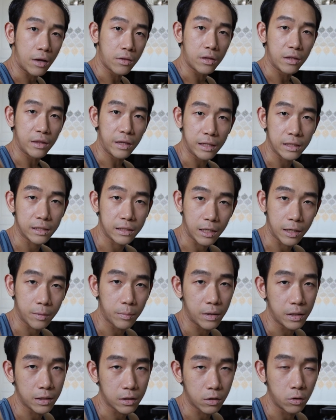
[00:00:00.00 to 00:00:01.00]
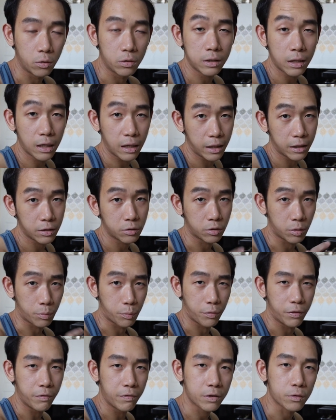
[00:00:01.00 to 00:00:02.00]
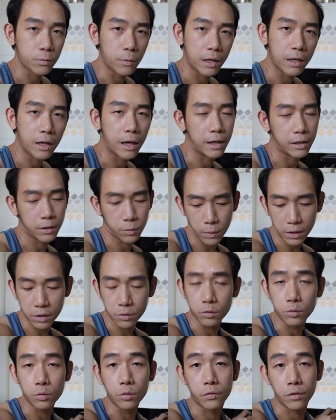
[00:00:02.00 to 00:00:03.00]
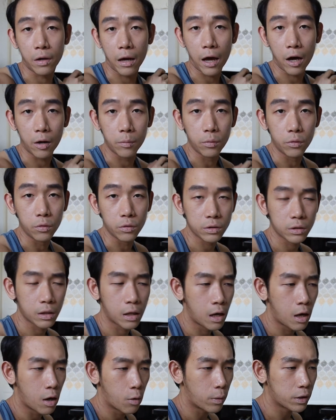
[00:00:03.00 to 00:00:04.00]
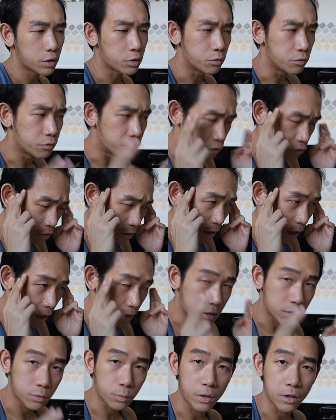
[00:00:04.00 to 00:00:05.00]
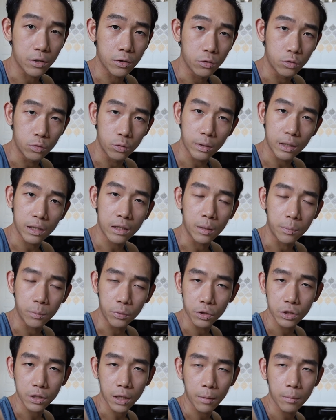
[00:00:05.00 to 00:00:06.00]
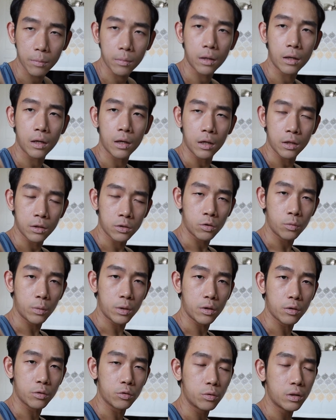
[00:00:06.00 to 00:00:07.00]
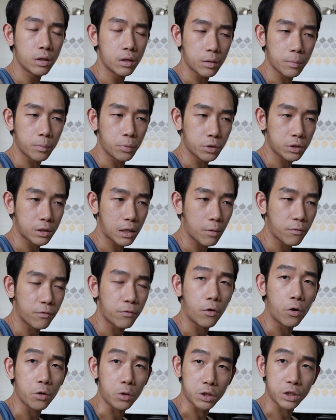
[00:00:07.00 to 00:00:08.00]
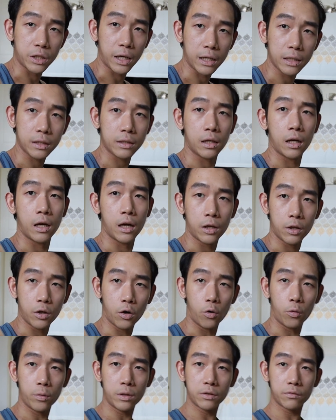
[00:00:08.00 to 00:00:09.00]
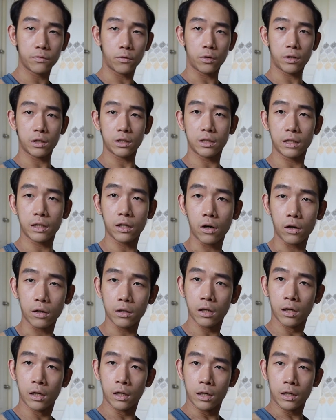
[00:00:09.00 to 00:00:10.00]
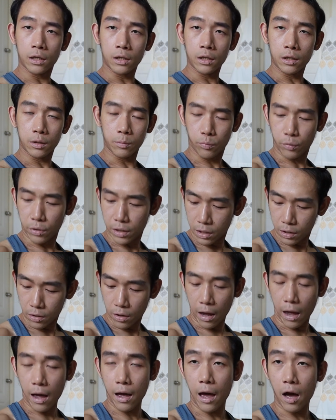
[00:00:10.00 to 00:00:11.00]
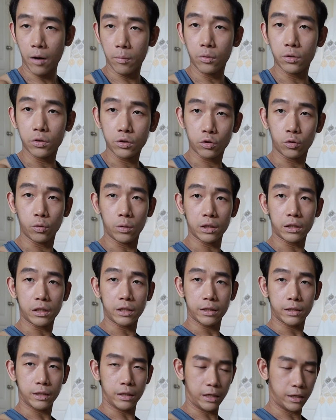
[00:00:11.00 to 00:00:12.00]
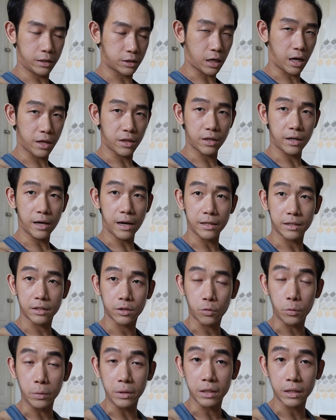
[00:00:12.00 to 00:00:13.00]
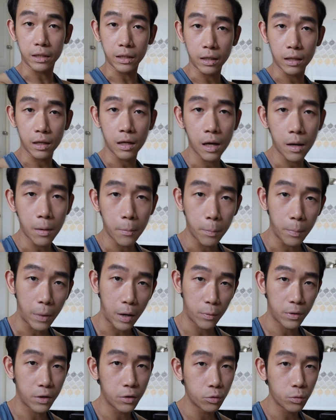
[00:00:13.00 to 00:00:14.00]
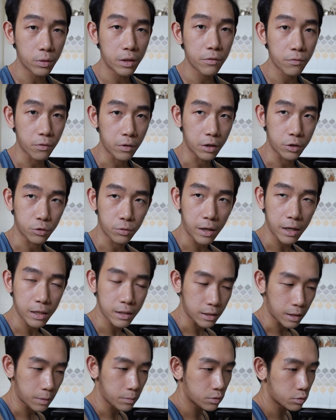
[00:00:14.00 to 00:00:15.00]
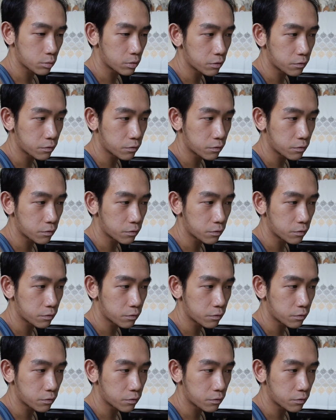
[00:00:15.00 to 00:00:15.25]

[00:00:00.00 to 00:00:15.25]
the next tip is closely linked to the previous one, and it's what you do with your elbows, what you visualize when you're doing the push-up. So when you're doing the push-up for your chest, you're always focusing on bringing your elbows towards each other and squeezing it. But when you're doing it for the triceps, you want